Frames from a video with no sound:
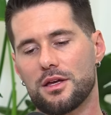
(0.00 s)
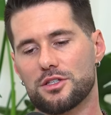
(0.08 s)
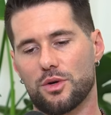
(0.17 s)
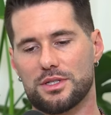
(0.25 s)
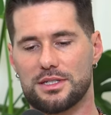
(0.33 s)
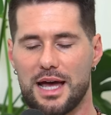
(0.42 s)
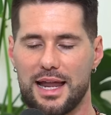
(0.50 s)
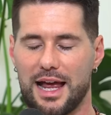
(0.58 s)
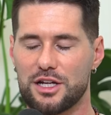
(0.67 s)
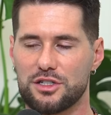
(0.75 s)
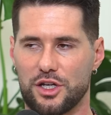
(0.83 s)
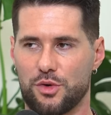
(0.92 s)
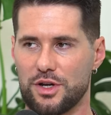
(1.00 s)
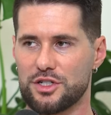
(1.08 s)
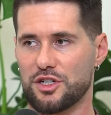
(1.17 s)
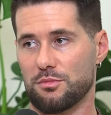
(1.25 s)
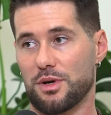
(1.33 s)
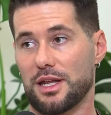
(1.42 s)
So it's not actually
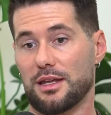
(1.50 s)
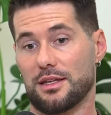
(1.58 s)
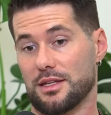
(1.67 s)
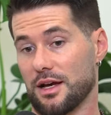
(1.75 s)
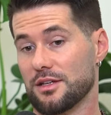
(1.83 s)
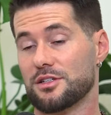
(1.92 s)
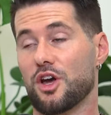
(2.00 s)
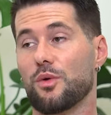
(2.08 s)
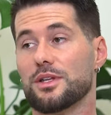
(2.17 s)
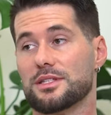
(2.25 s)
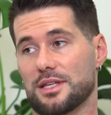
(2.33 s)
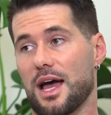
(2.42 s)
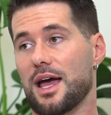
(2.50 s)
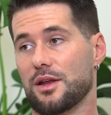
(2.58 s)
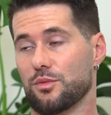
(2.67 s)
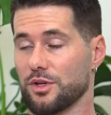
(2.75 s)
Christian, but it does coincide